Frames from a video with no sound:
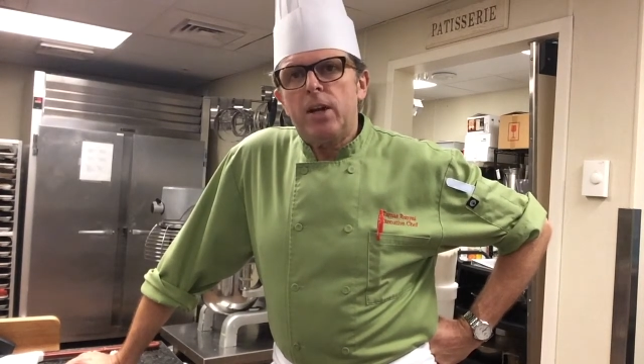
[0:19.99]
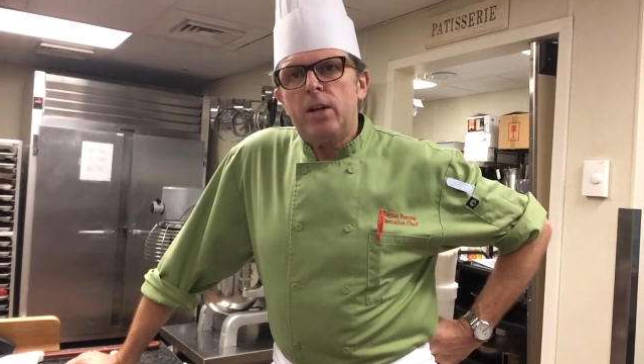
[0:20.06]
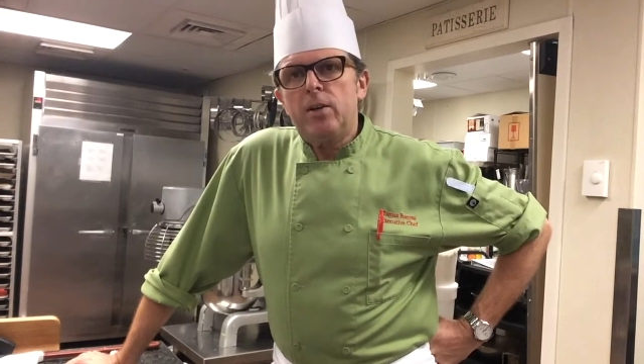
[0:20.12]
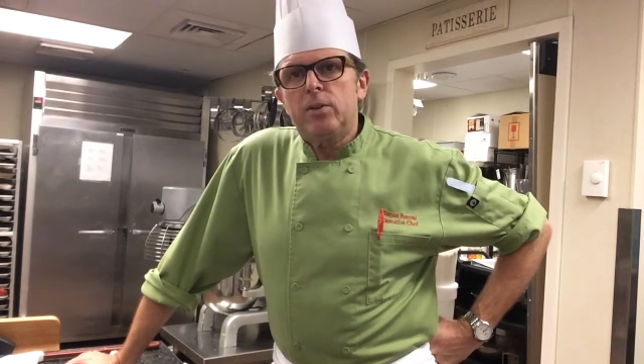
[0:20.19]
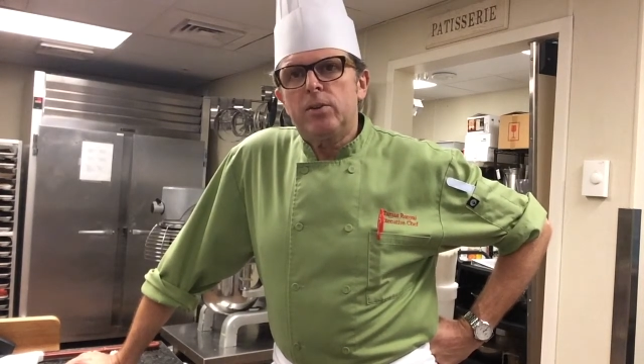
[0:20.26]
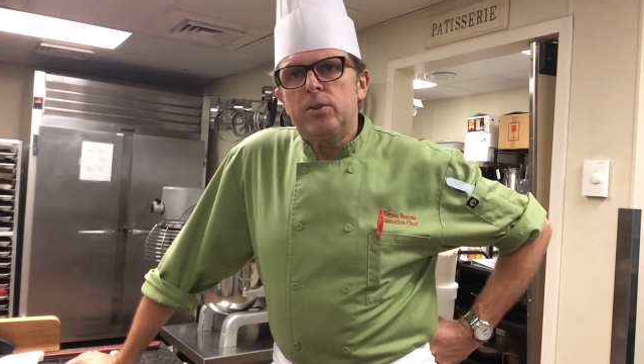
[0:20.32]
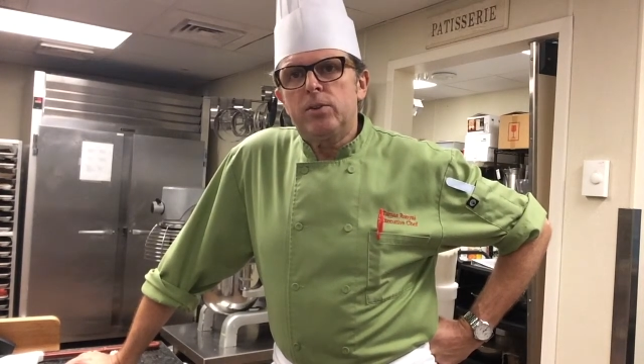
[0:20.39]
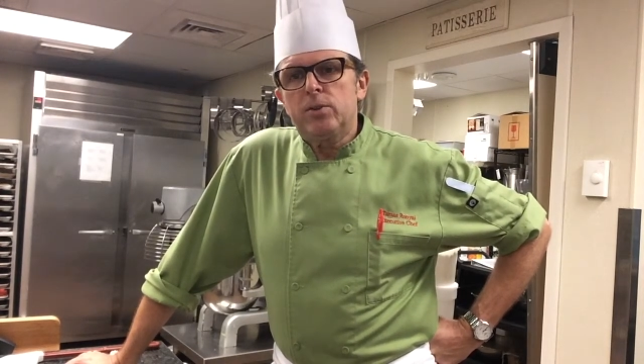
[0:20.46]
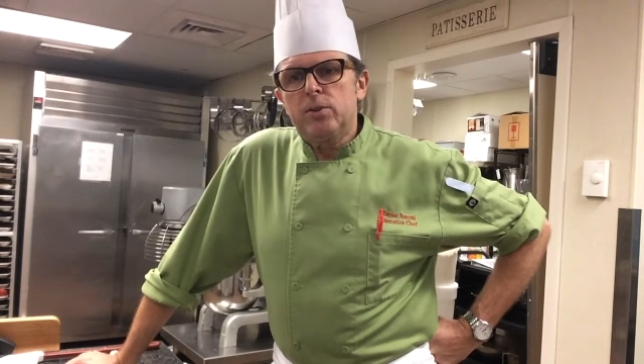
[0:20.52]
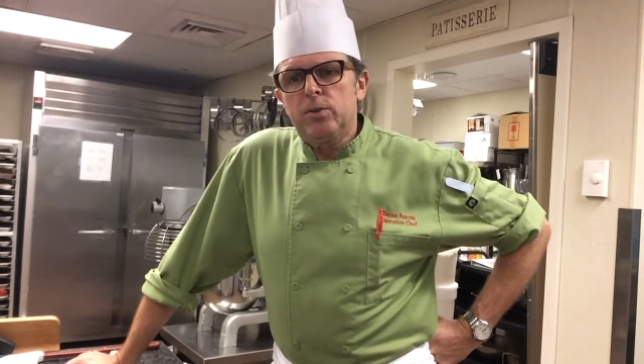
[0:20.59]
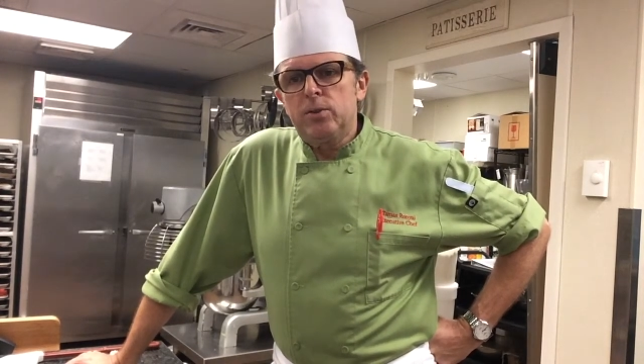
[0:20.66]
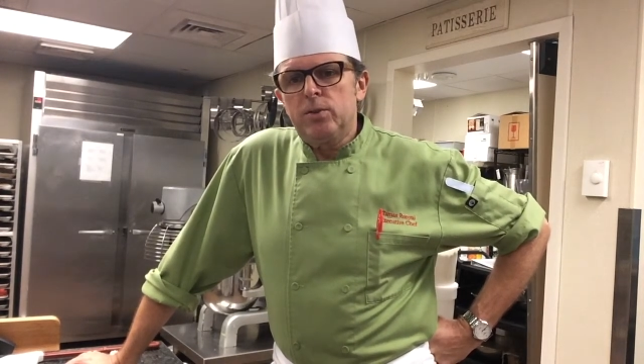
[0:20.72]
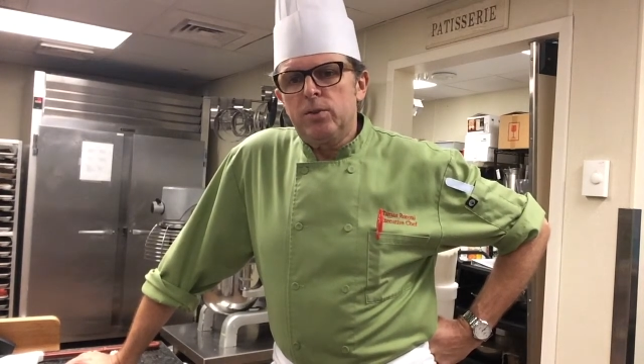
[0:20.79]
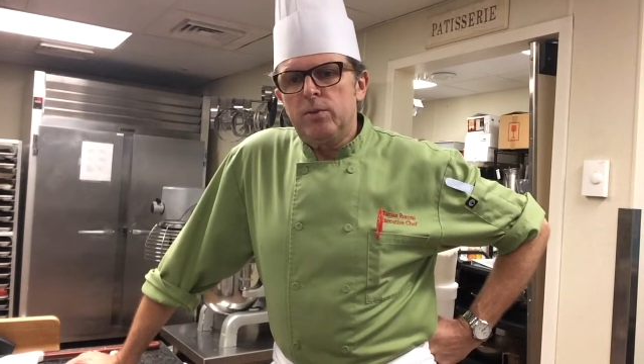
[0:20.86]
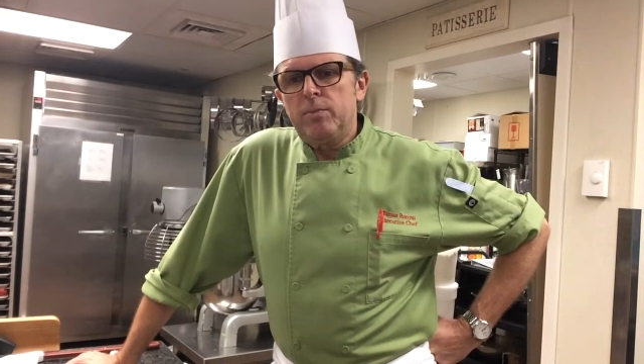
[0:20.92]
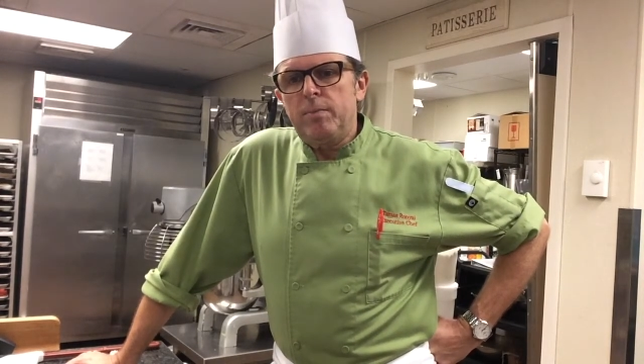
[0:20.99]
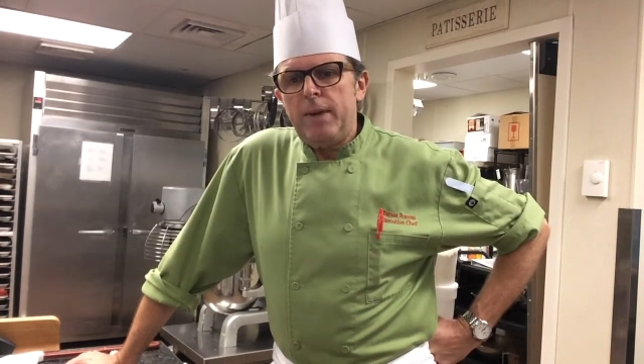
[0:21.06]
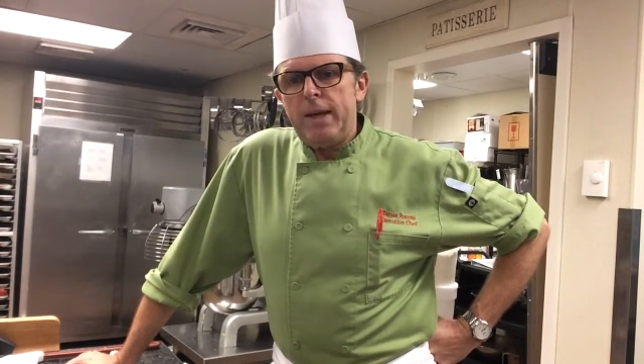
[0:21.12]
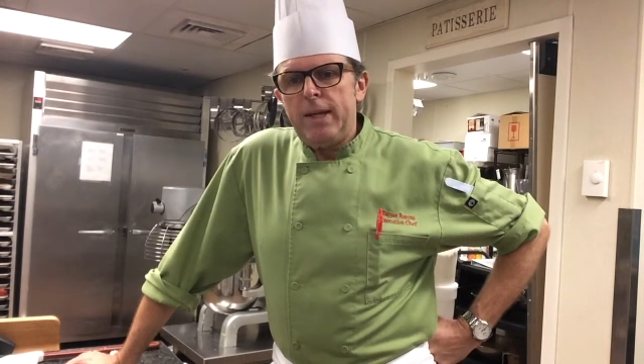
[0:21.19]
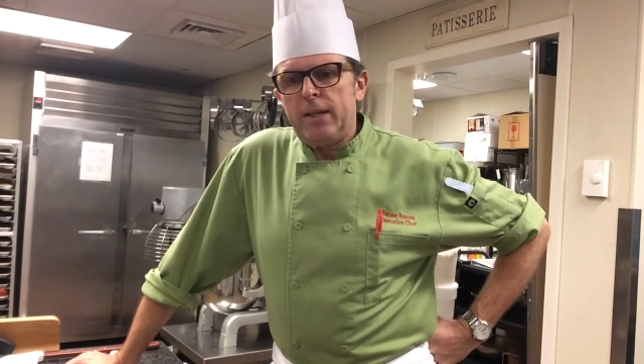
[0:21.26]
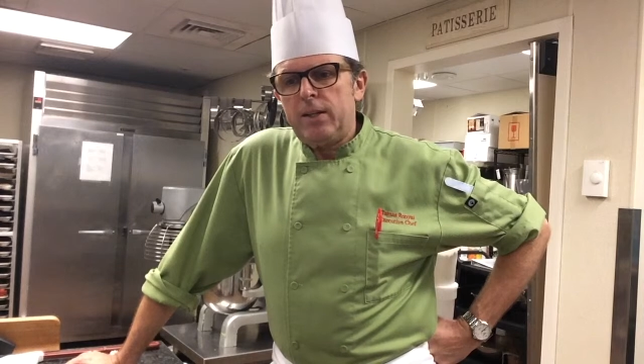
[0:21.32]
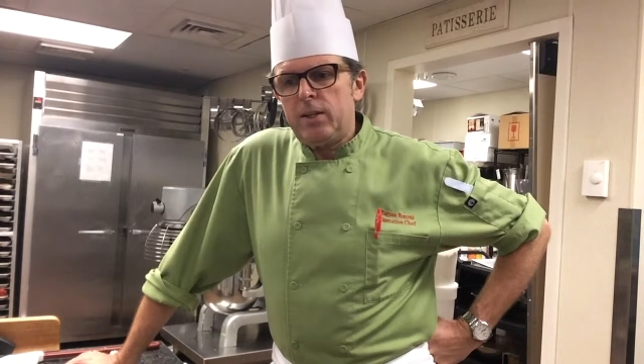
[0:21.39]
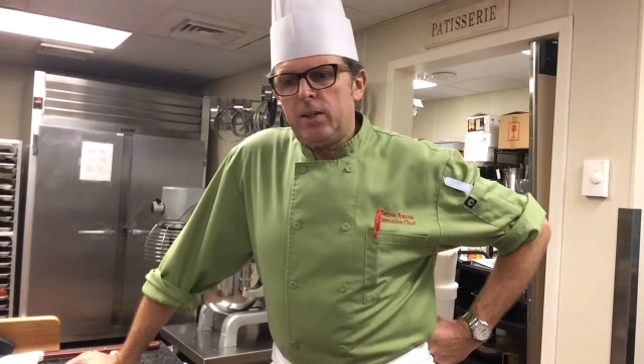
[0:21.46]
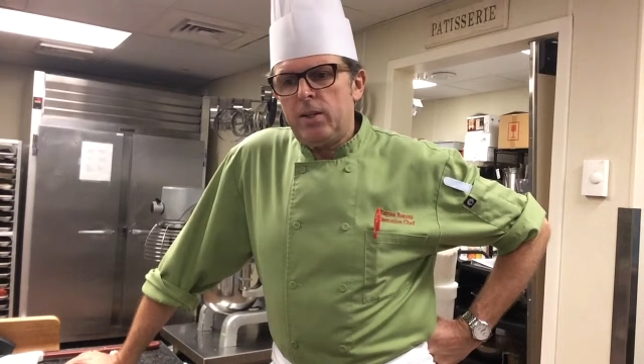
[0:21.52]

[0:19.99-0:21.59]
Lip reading: how to make